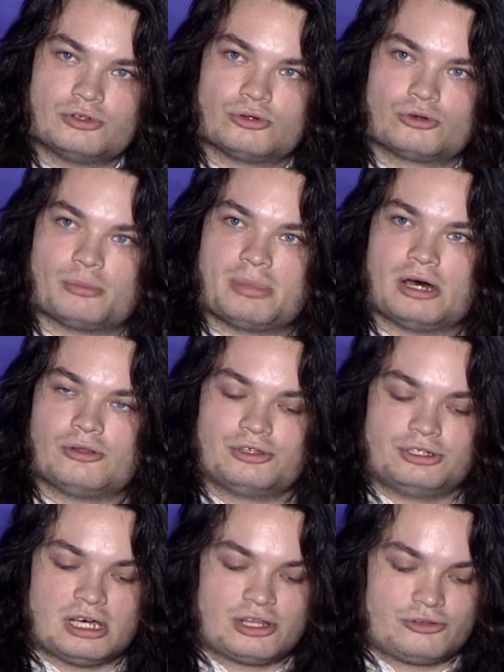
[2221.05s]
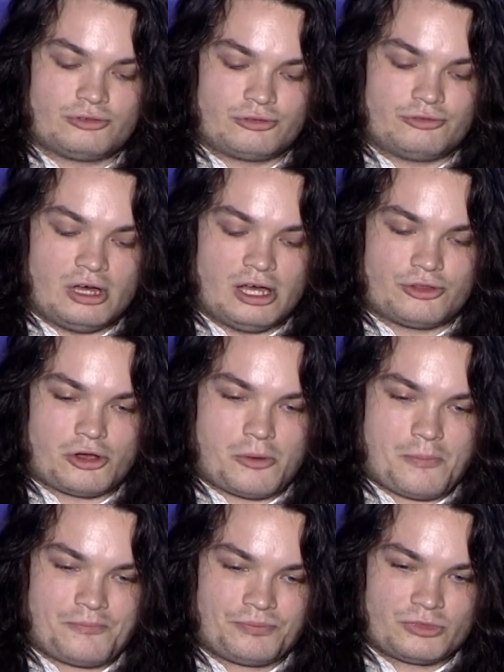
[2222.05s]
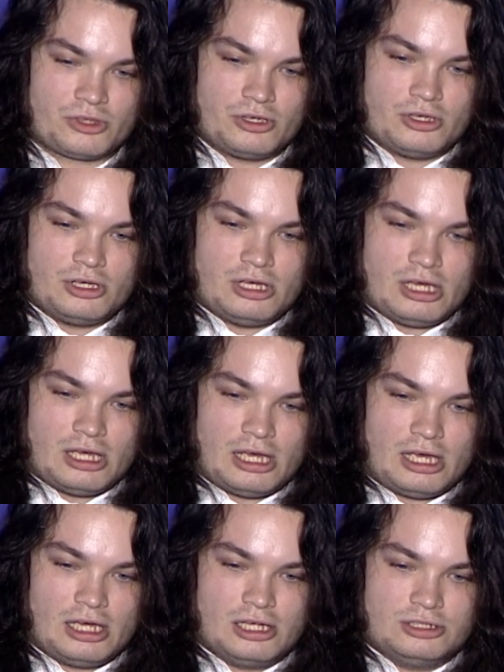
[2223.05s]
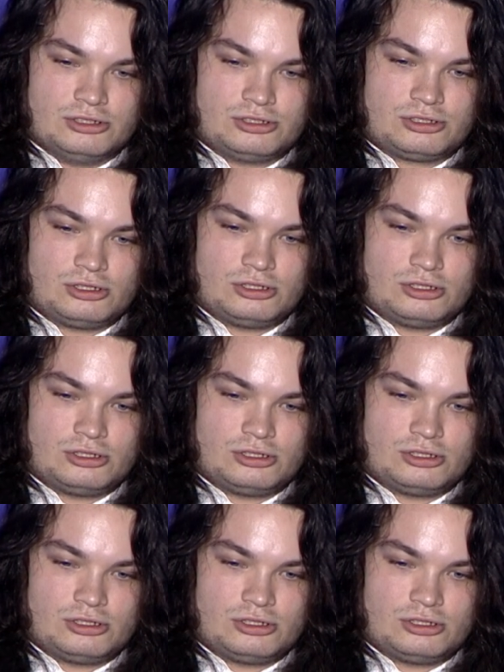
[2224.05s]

her about the death of her father, and